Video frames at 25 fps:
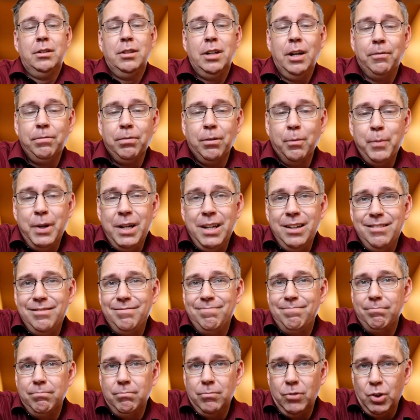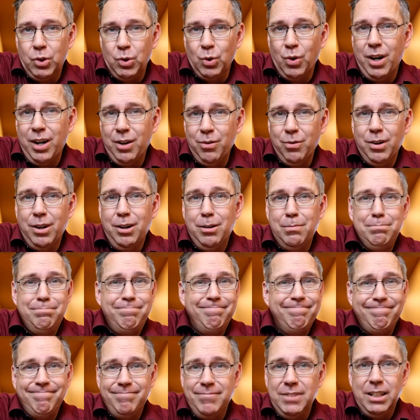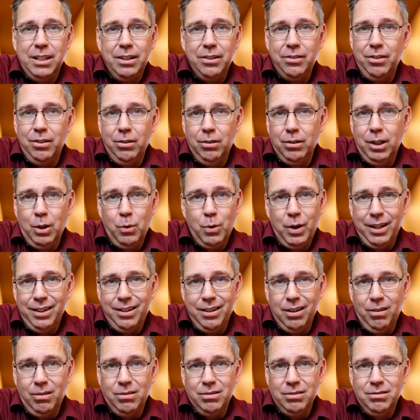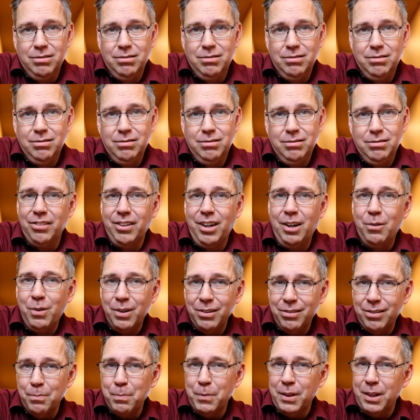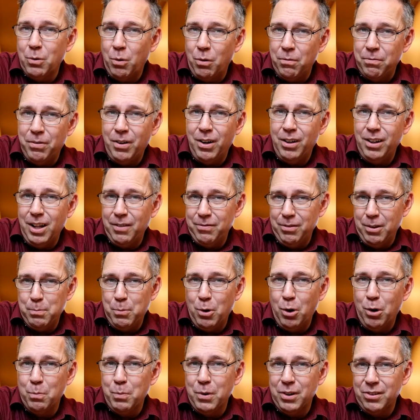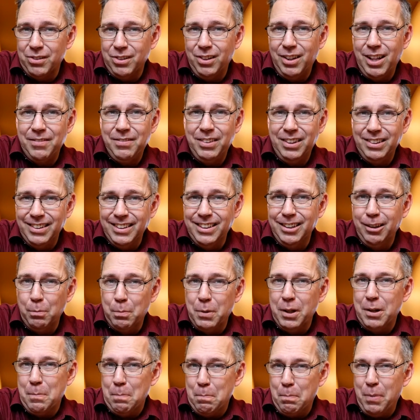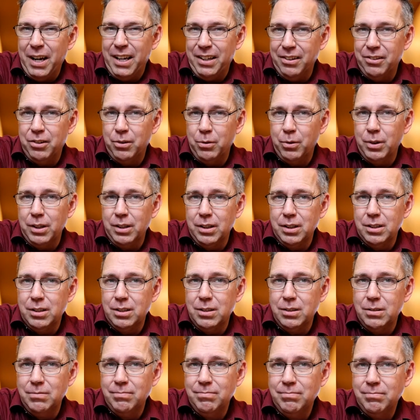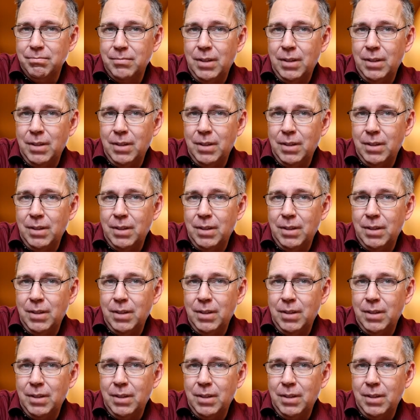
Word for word: Now for me, dry rub is the only way to go. I want something that will fall off the bone but still have a little bit of bite to it, you know?